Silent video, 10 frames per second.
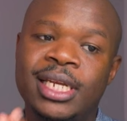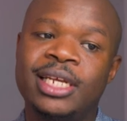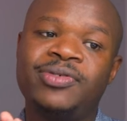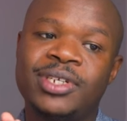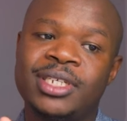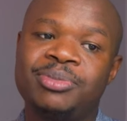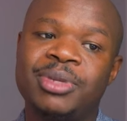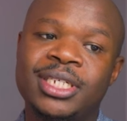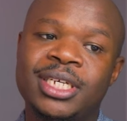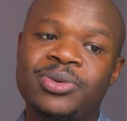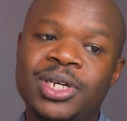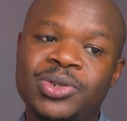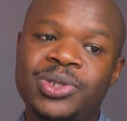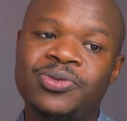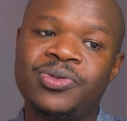left us, but I
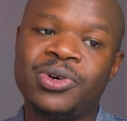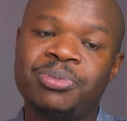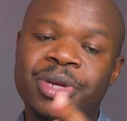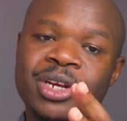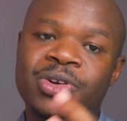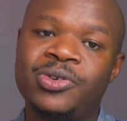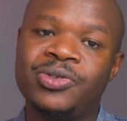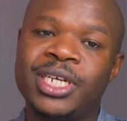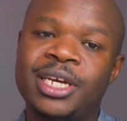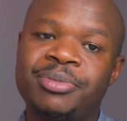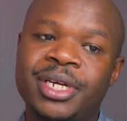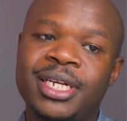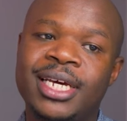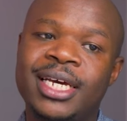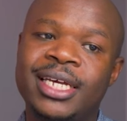worked with for a period of time
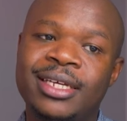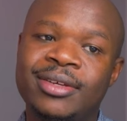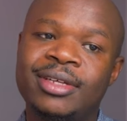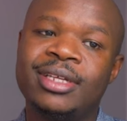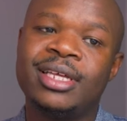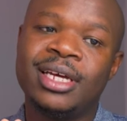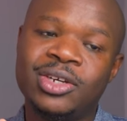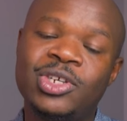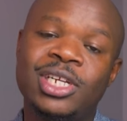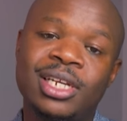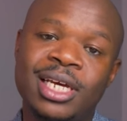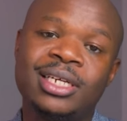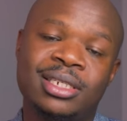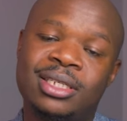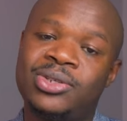and I actually
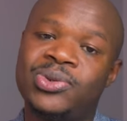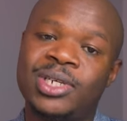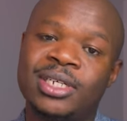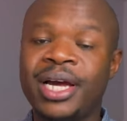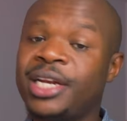liked his work,